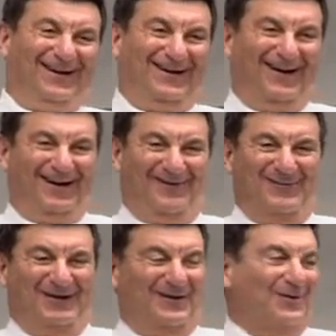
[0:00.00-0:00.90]
Um,
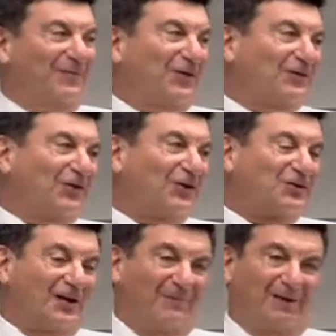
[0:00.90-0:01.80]
well, first,
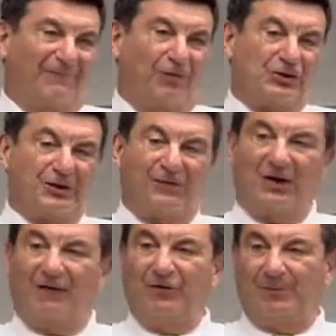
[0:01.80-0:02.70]
first, um, I'm fortunate the
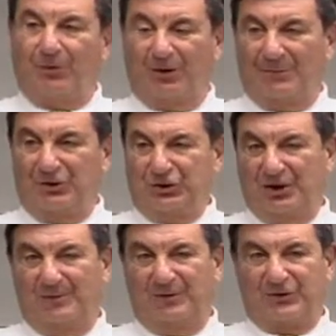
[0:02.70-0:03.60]
governor appointed me
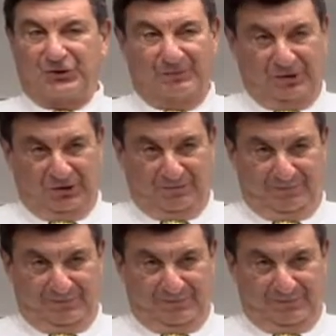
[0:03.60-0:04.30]
chairman of the Superdome.